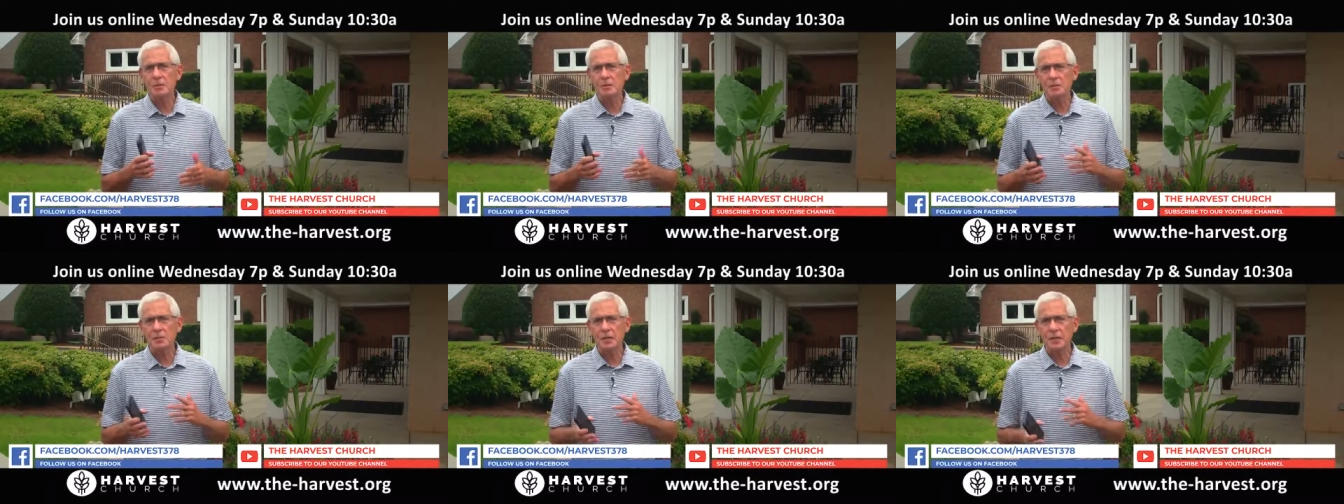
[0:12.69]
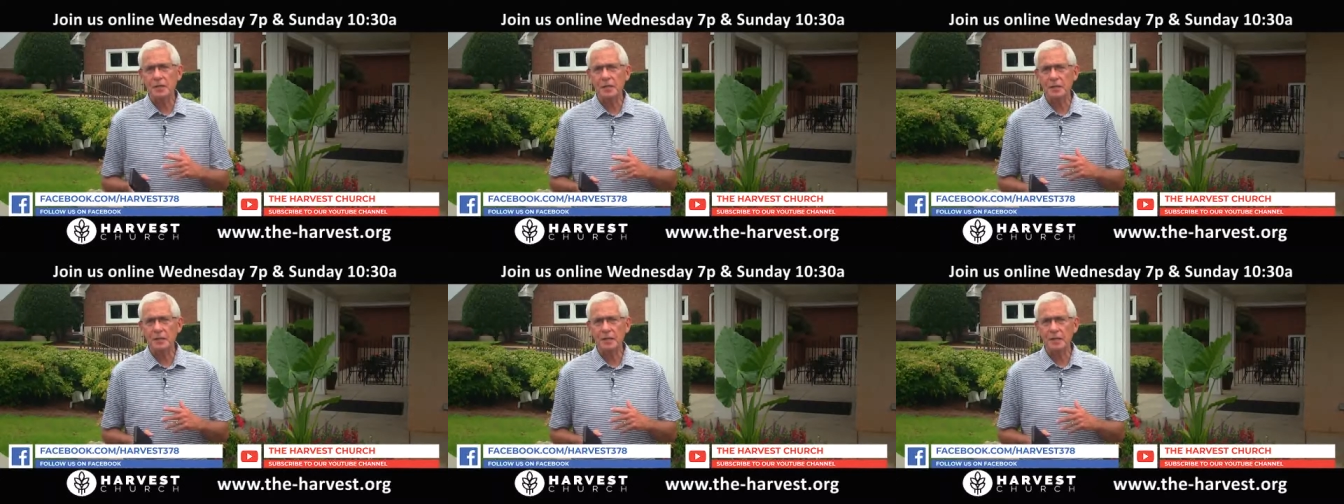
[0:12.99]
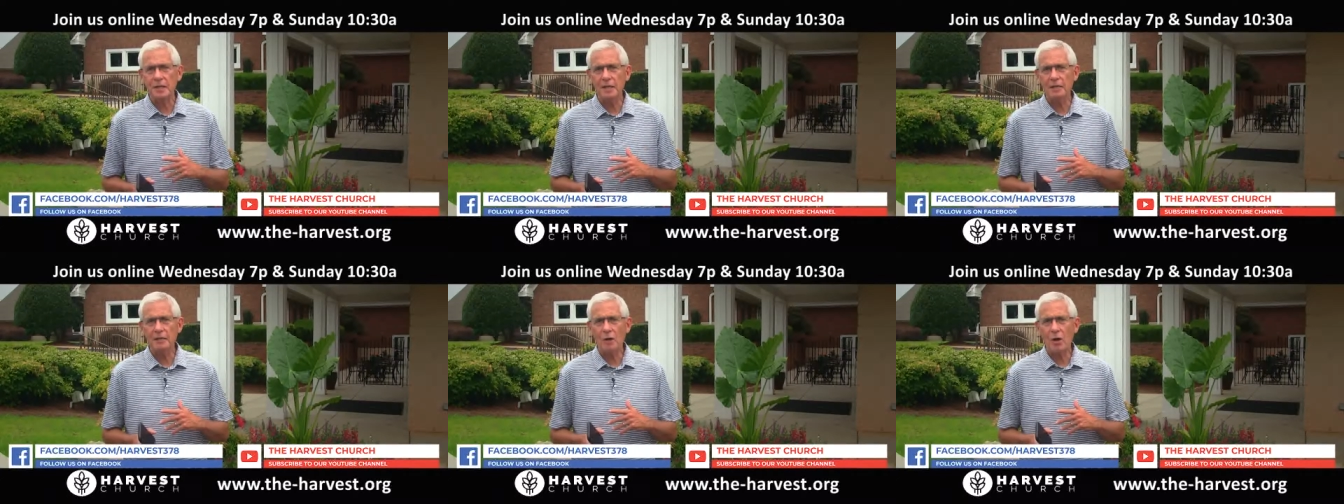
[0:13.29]
second
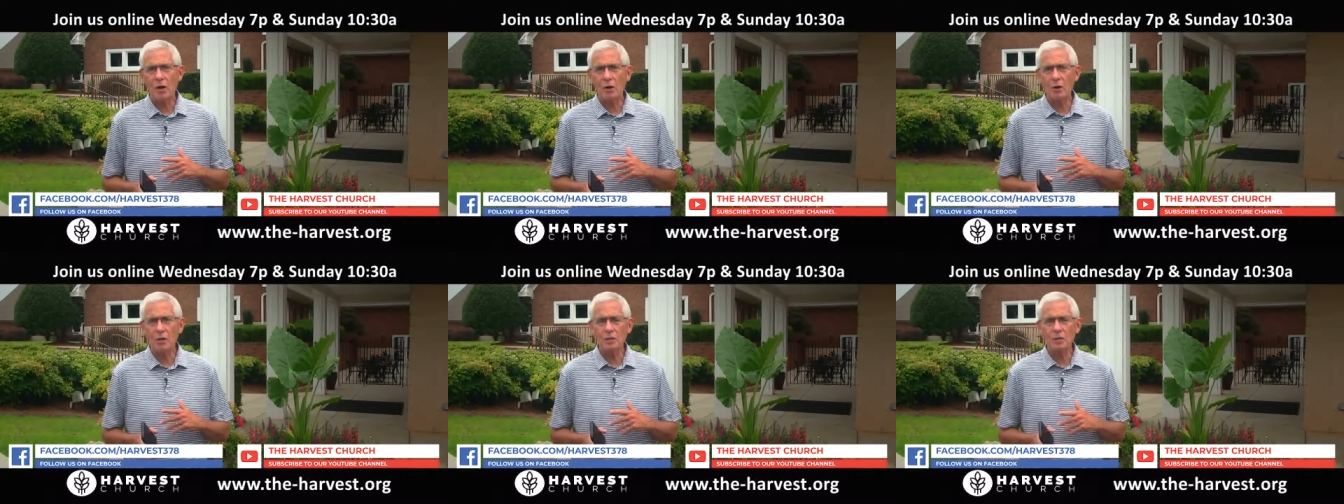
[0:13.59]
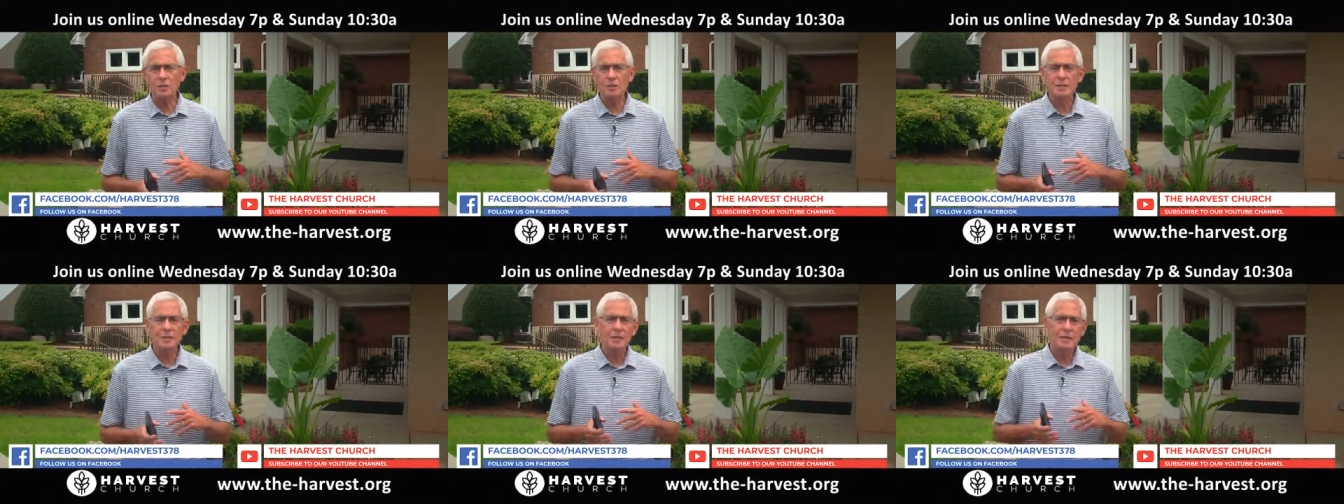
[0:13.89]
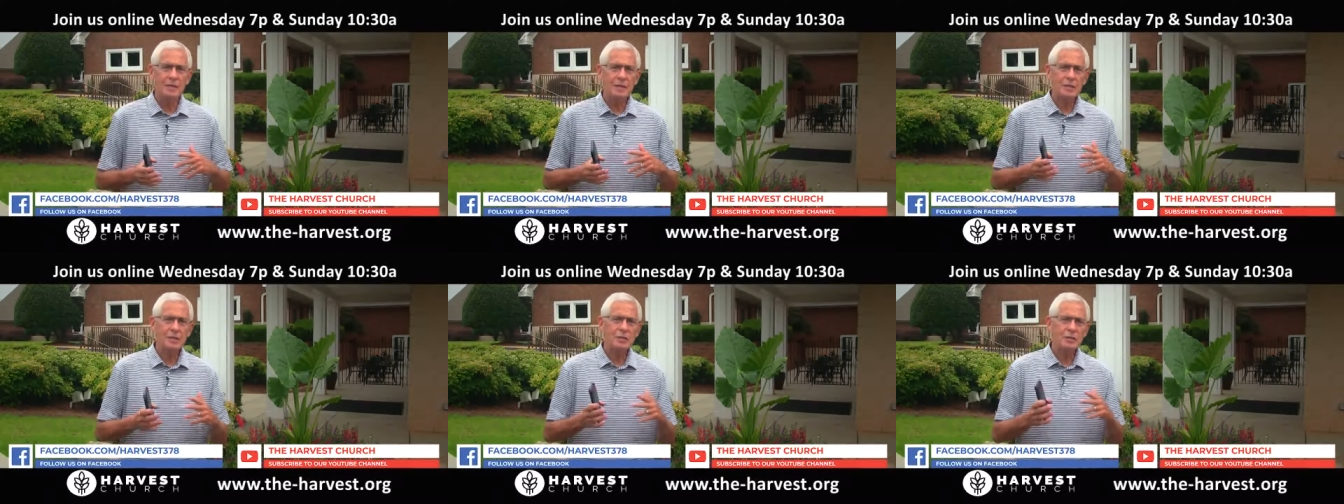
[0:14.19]
day of August,
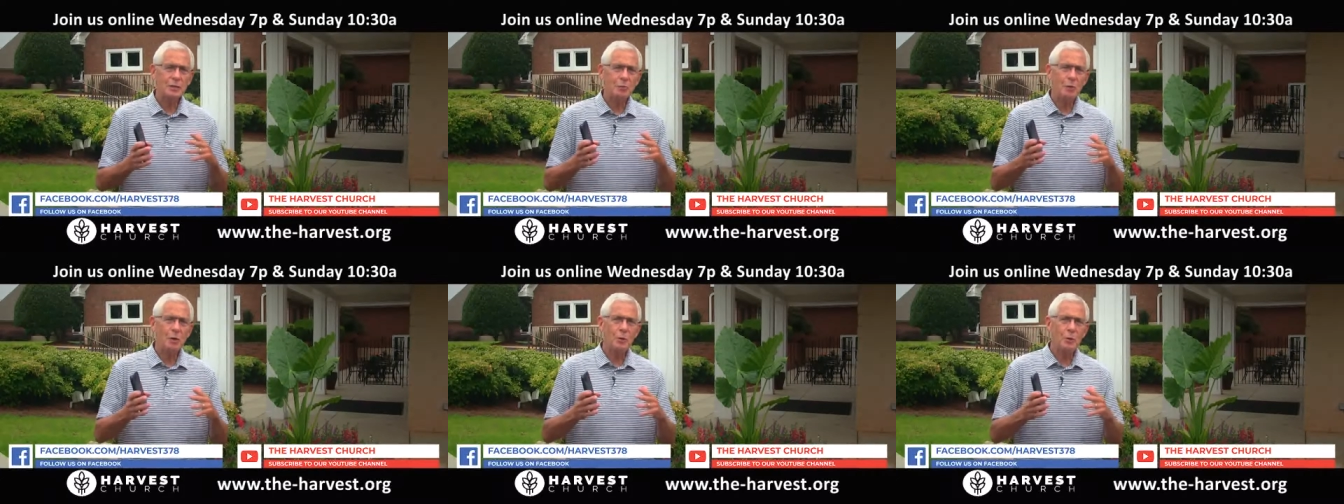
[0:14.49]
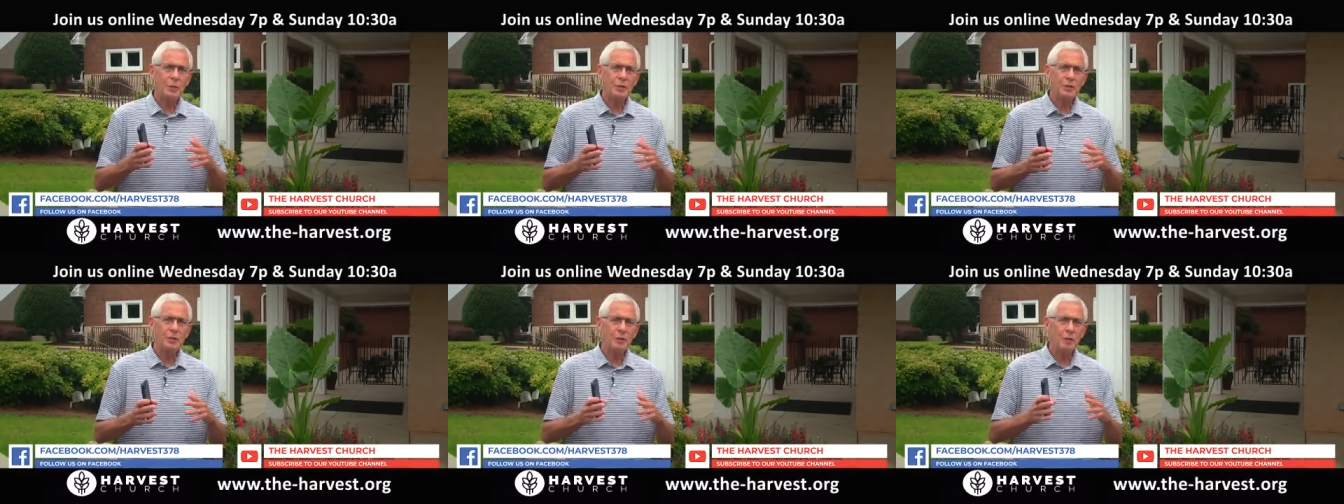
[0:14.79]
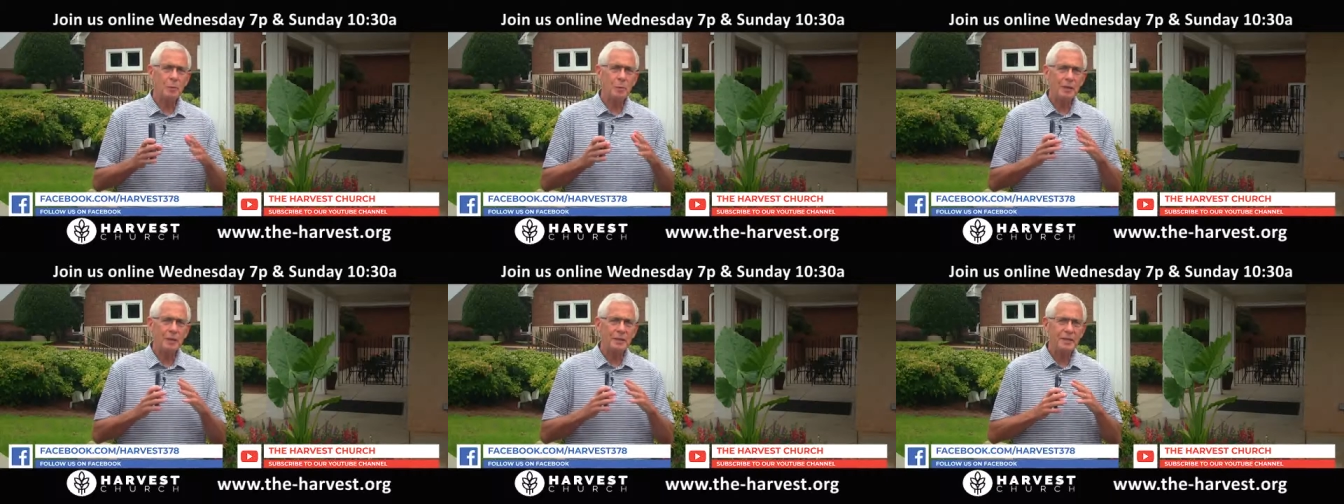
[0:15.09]
let's see what we can
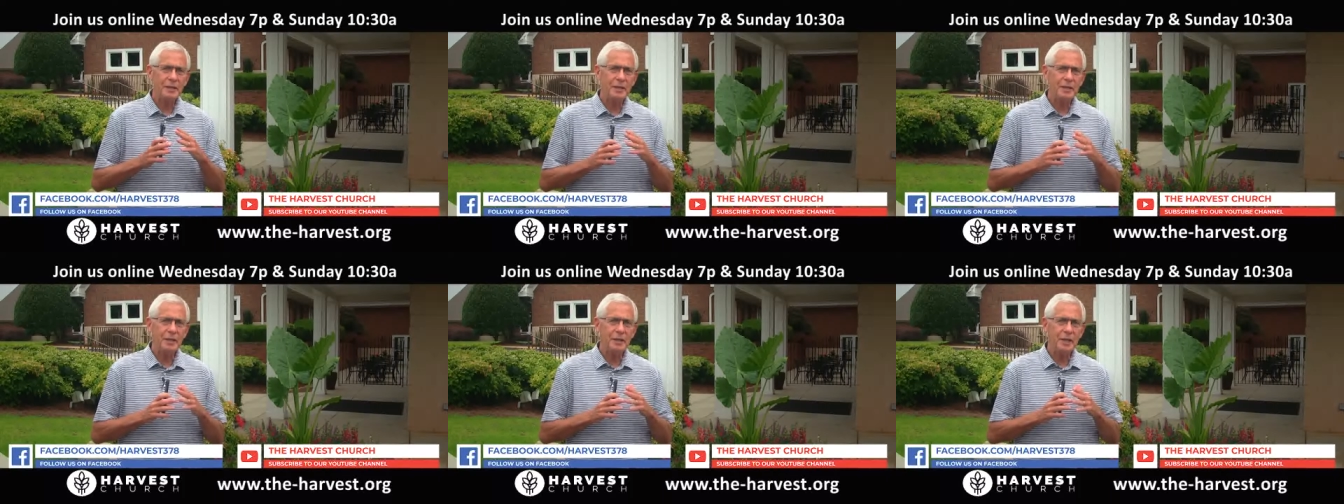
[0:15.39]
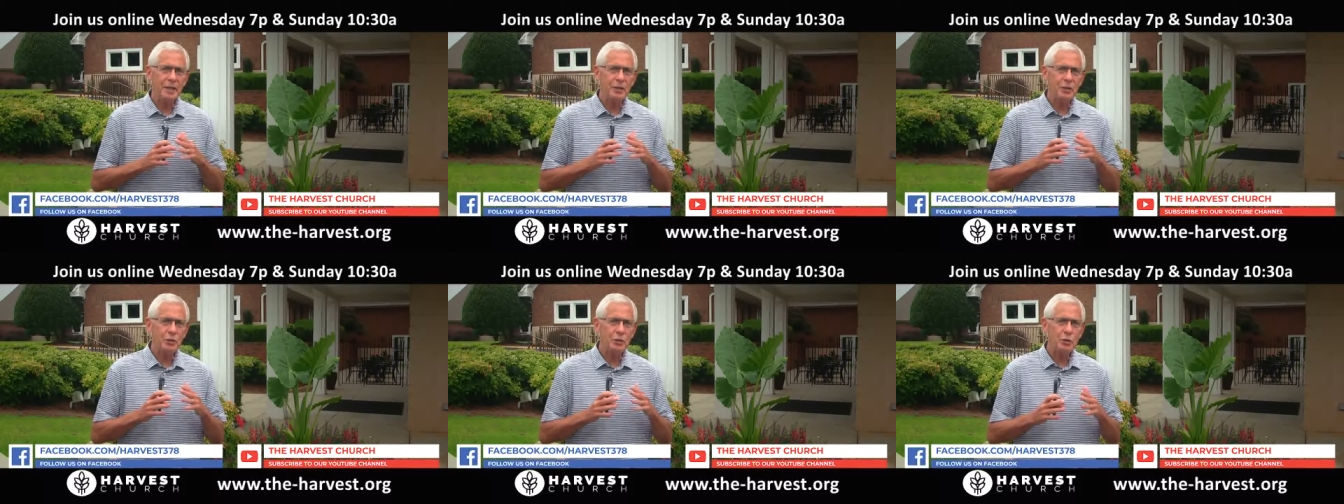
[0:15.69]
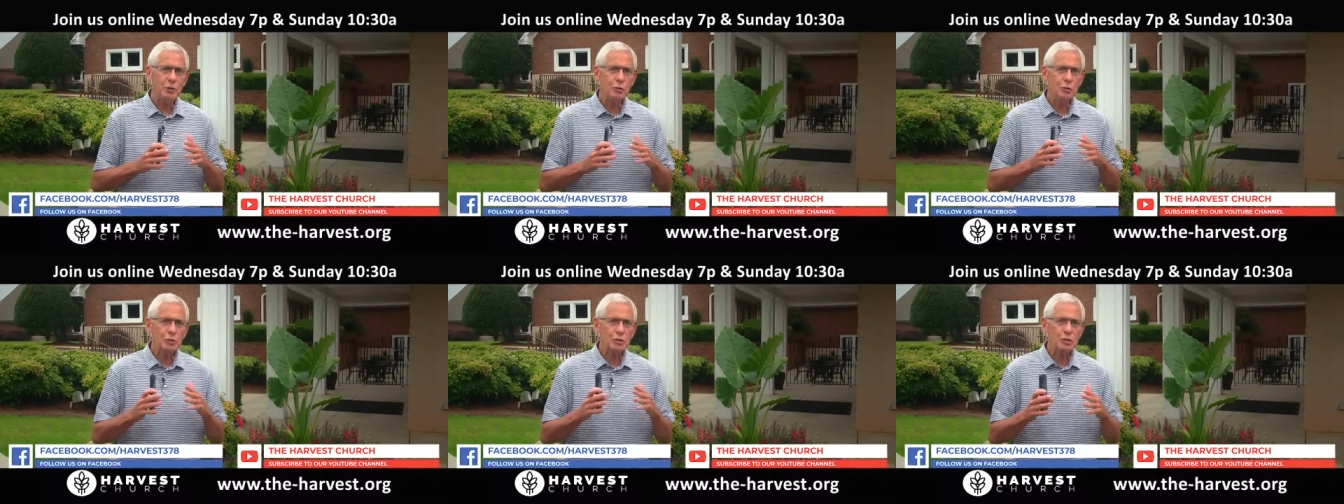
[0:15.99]
do about getting a
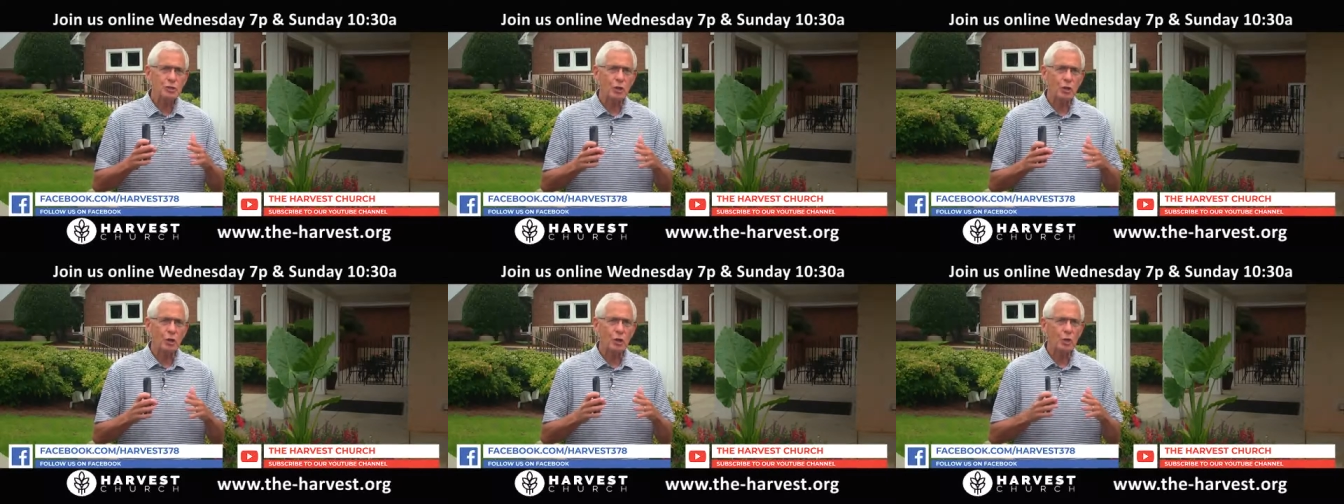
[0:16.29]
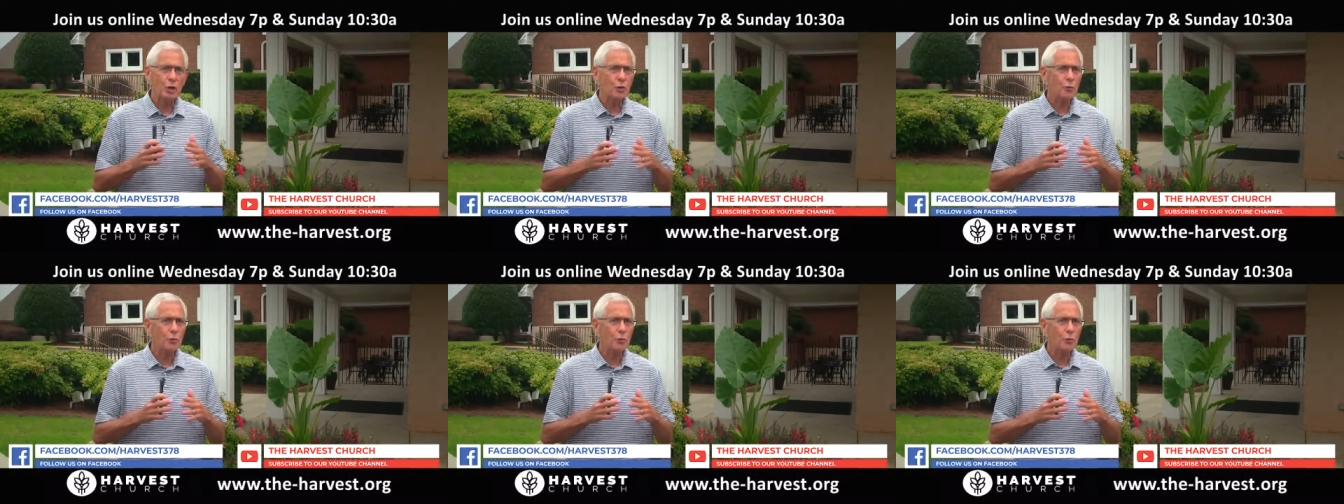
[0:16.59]
new start,